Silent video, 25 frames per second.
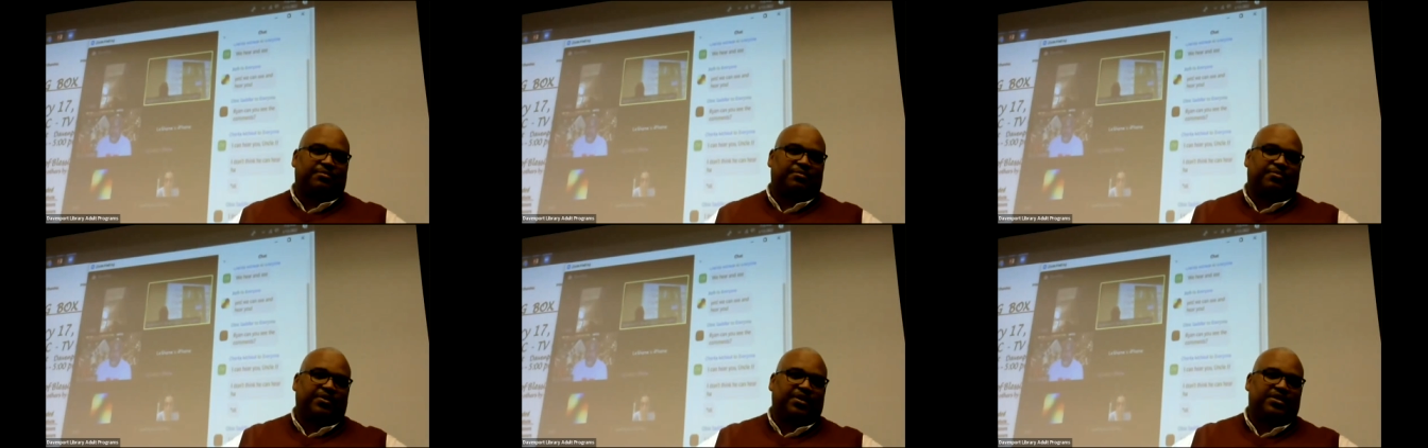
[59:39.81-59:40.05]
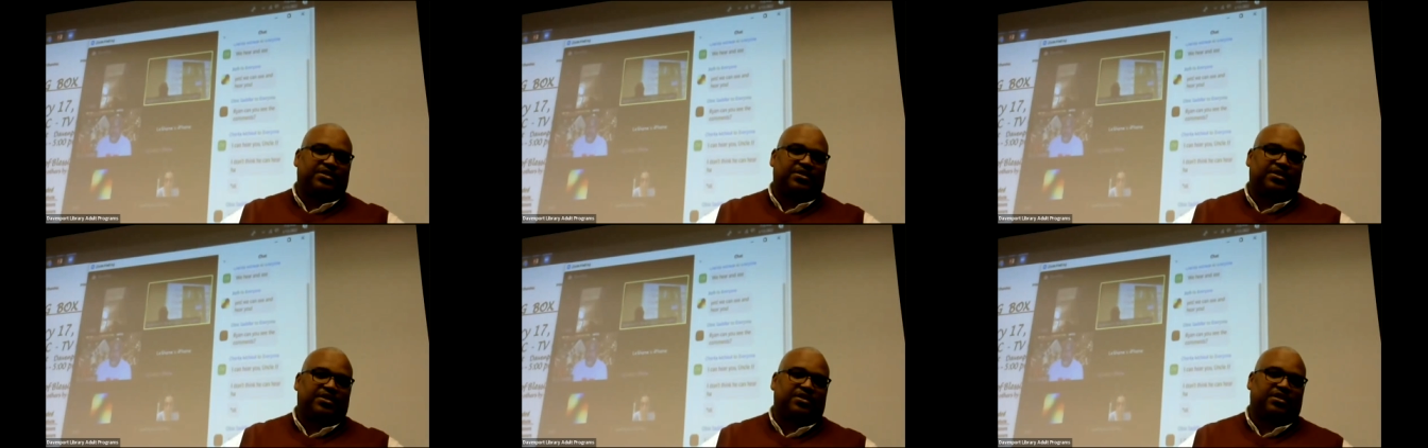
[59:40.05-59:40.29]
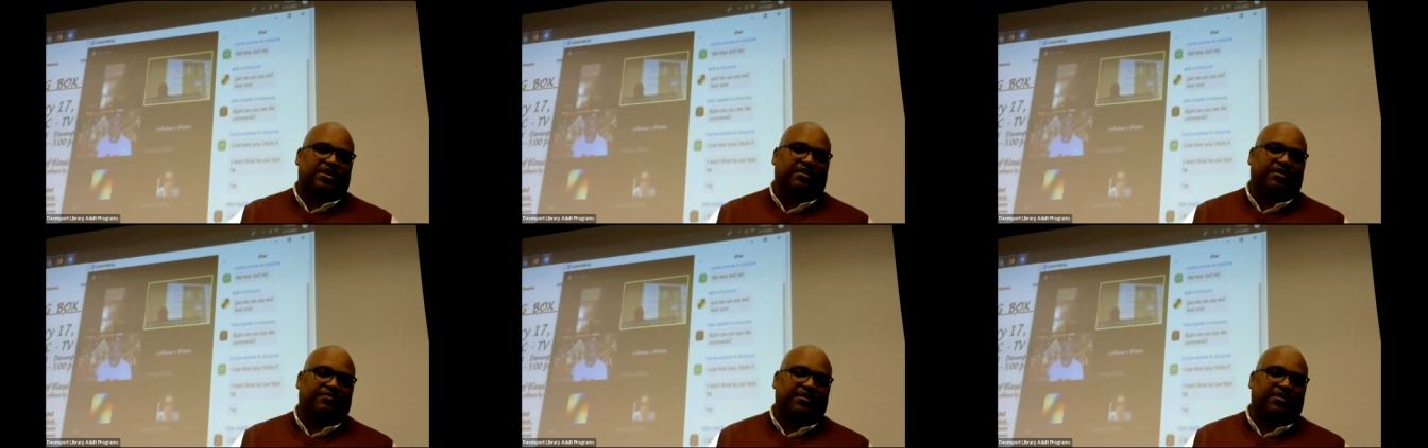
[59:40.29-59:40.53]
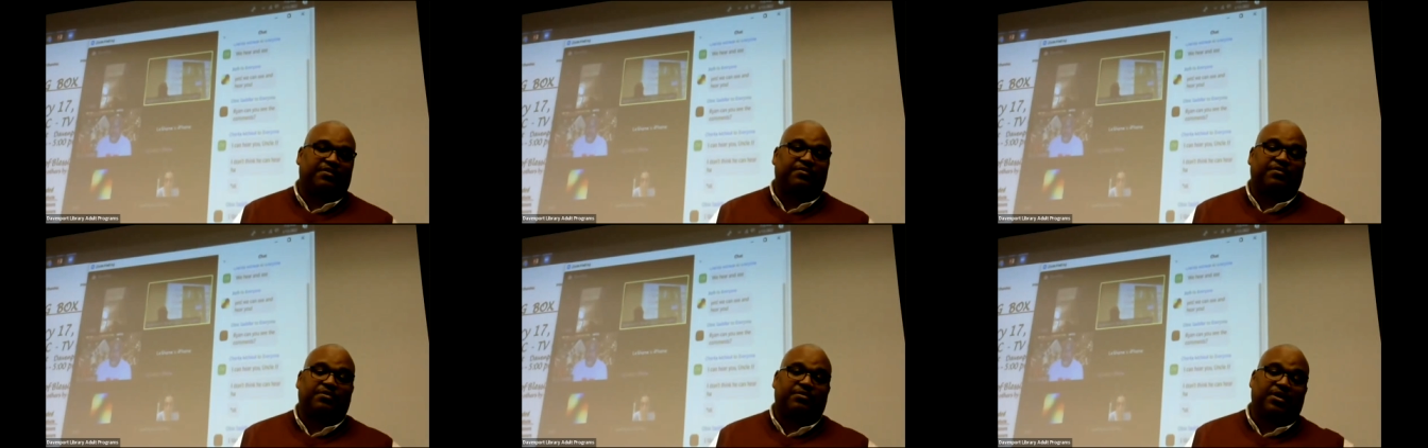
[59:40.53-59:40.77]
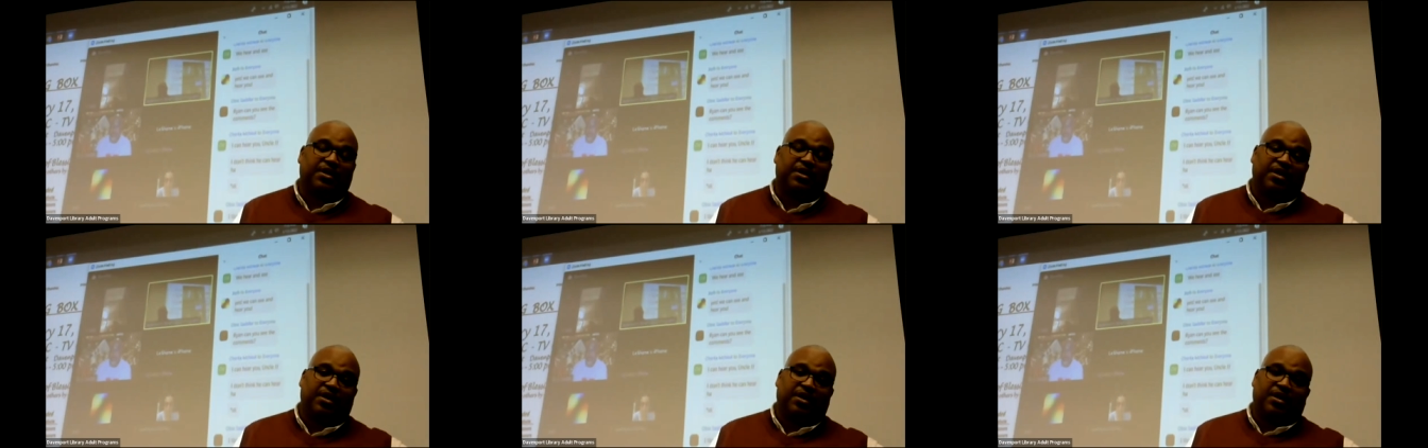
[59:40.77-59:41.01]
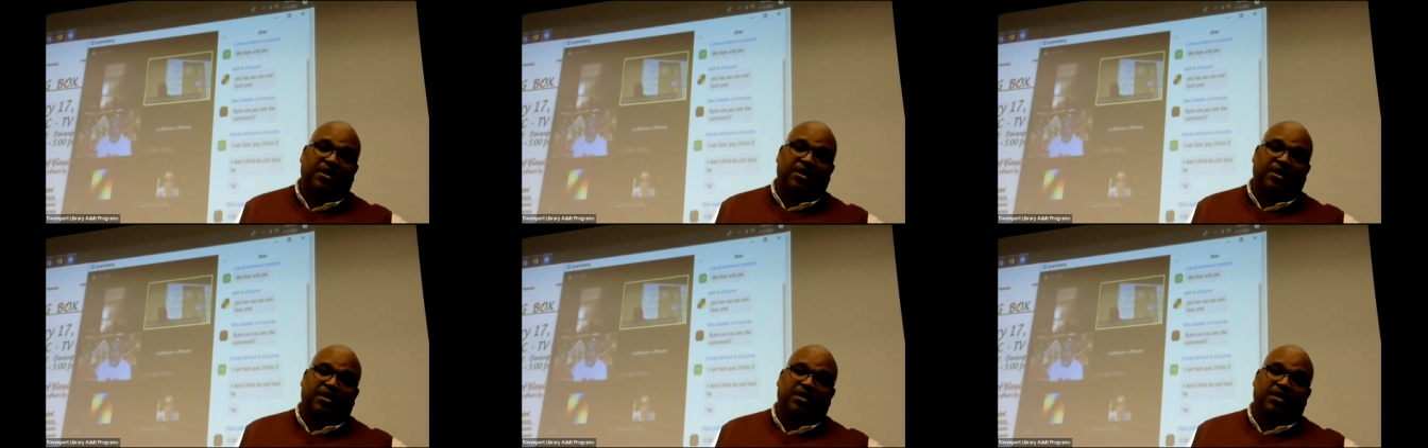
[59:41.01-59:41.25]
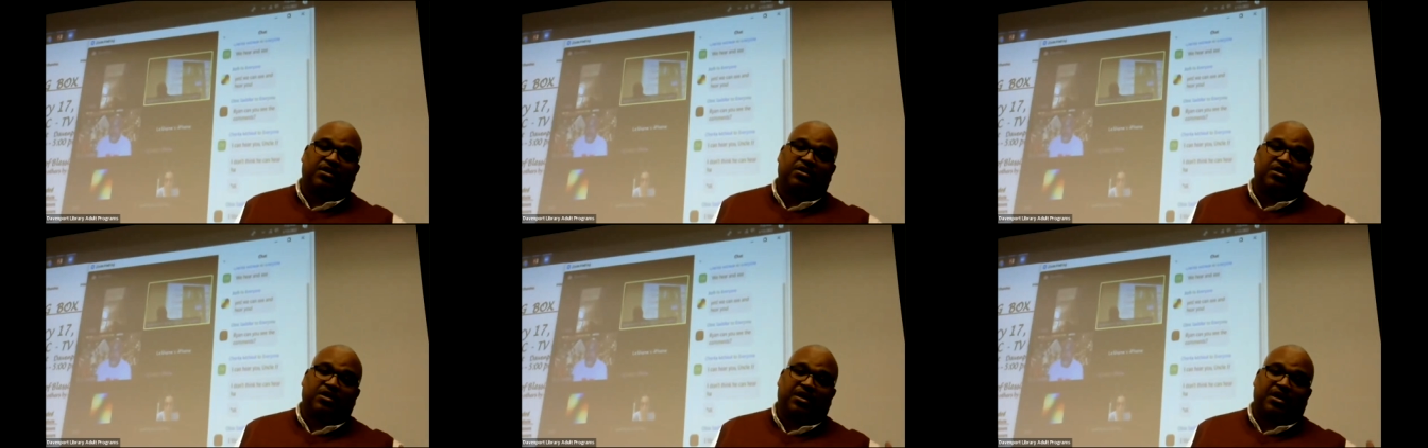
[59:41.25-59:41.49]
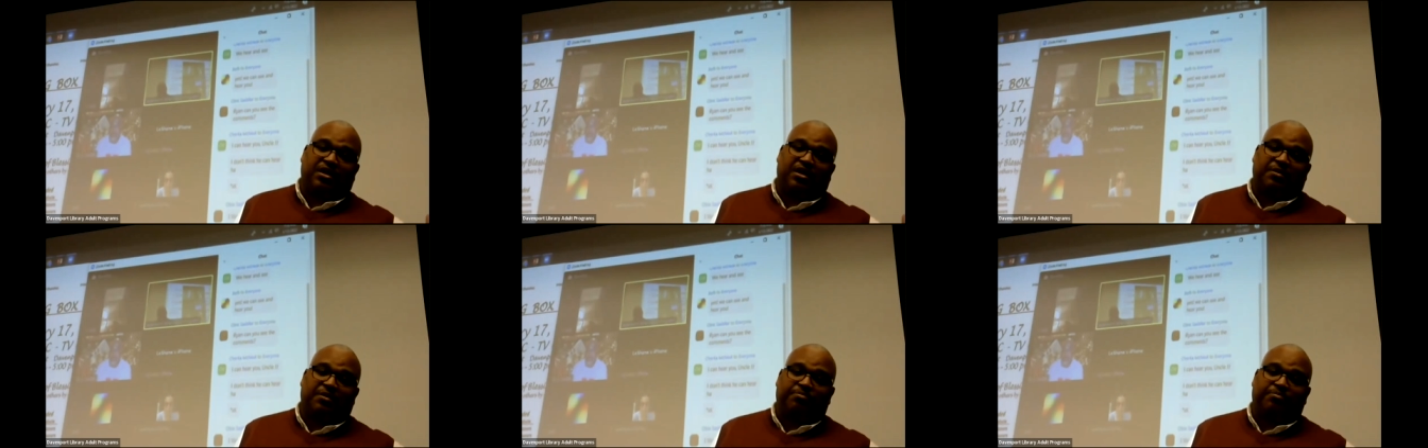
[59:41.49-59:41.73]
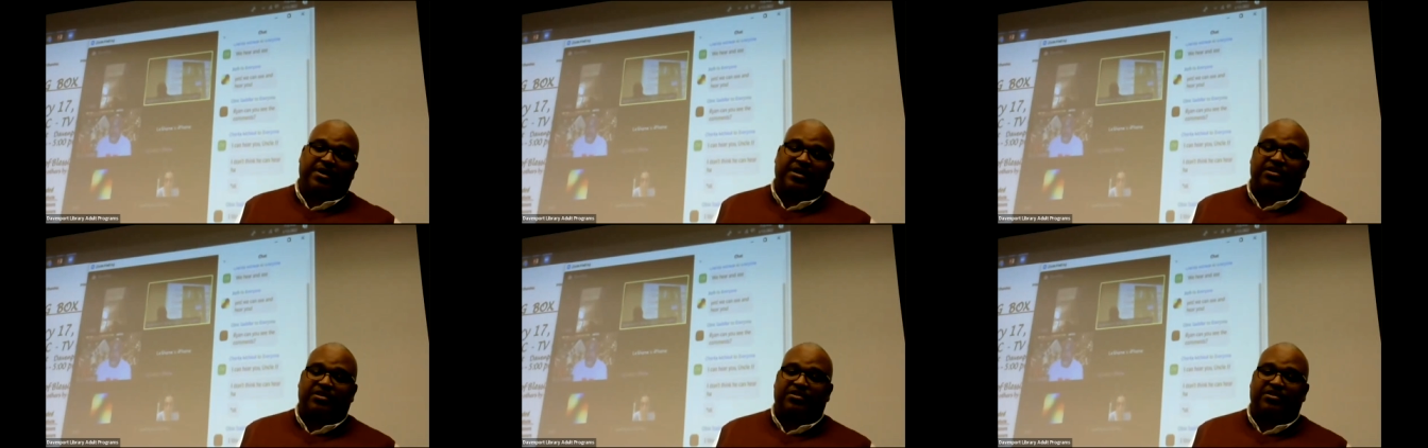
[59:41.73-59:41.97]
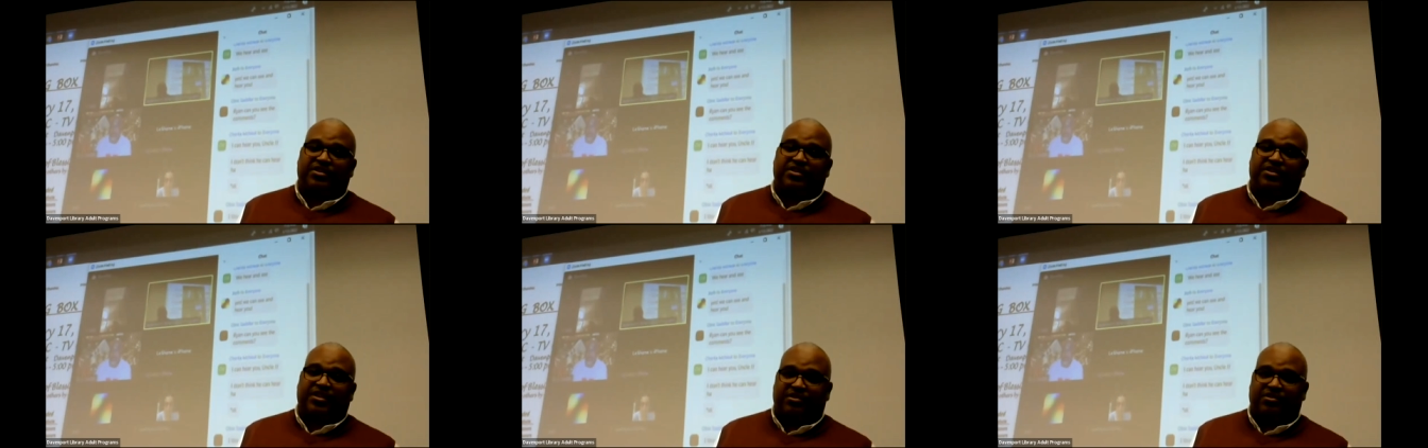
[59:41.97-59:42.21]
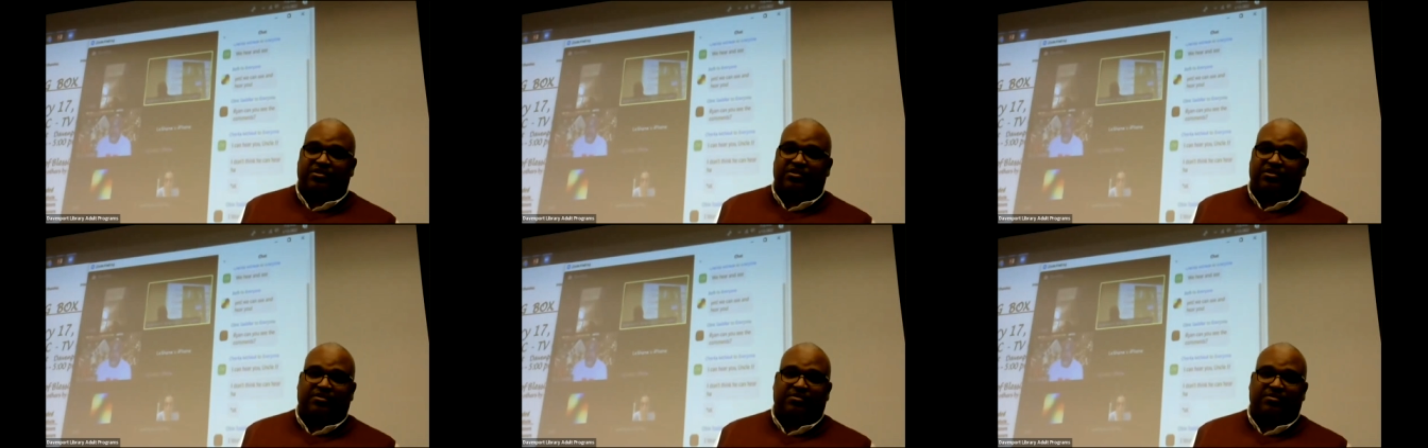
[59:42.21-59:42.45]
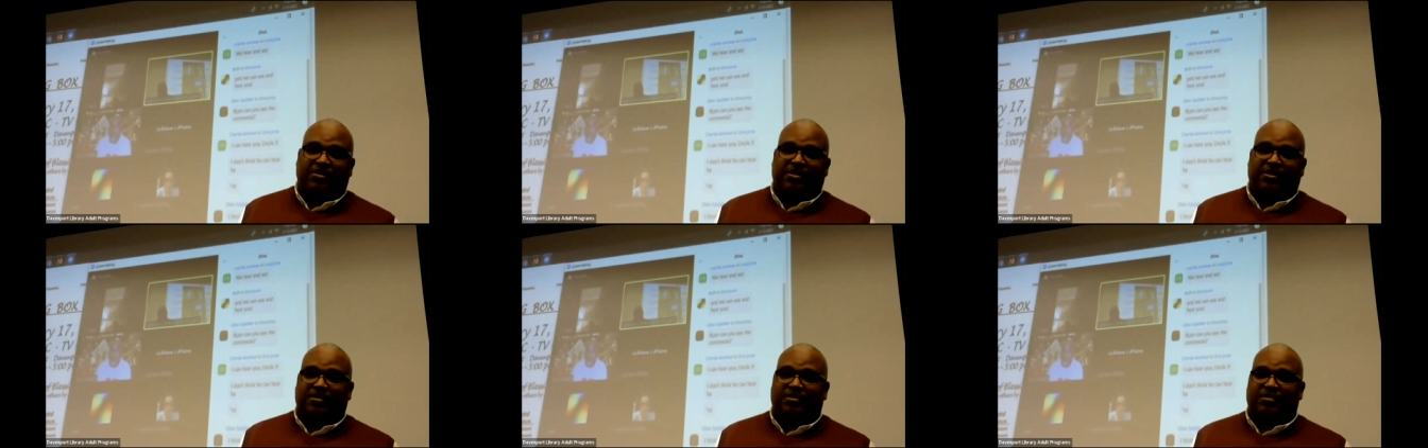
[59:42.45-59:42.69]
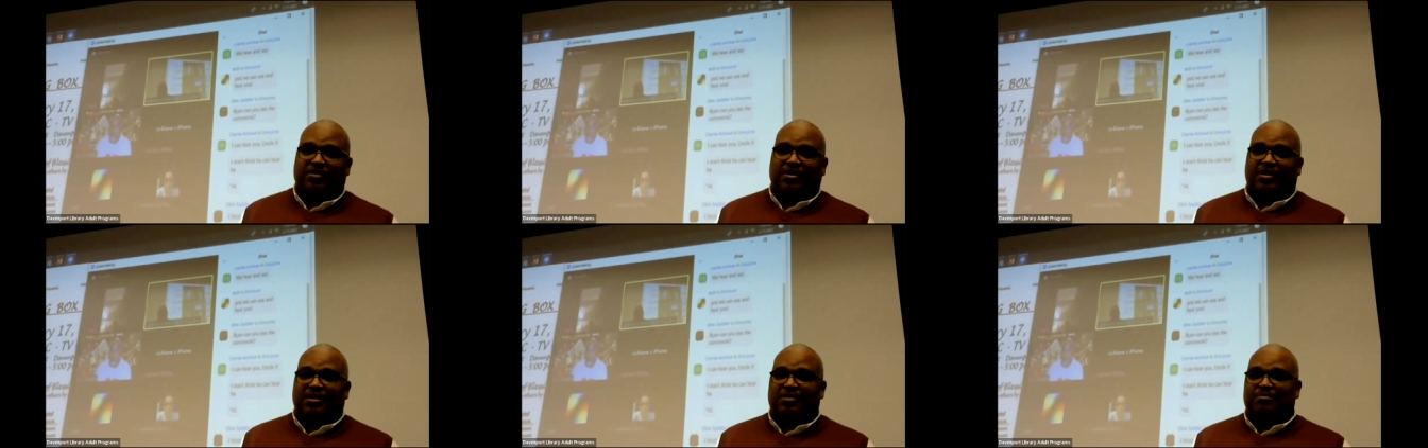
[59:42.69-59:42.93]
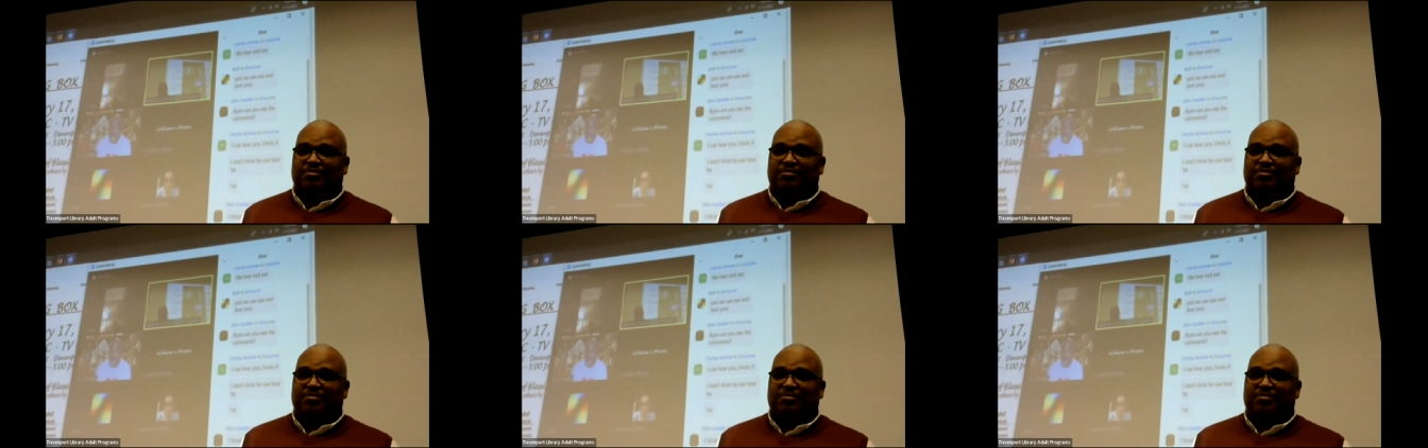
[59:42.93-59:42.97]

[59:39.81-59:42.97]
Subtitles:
of the pieces of even his predecessors and